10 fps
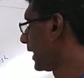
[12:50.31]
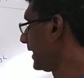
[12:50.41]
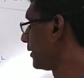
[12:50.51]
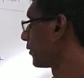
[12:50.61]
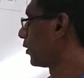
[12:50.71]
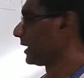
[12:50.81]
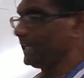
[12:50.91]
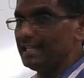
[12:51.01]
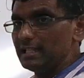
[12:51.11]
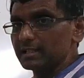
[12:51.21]
End of coil
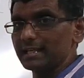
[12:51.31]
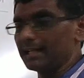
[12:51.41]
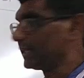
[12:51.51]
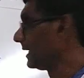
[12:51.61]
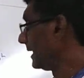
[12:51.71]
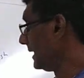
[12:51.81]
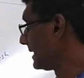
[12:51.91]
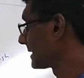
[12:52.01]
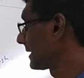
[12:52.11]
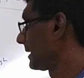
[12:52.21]
either
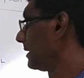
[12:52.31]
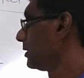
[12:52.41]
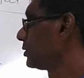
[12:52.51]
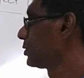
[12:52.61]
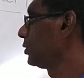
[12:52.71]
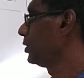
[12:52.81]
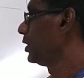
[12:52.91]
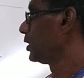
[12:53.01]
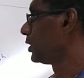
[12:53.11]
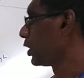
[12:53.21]
side.
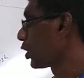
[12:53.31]
So the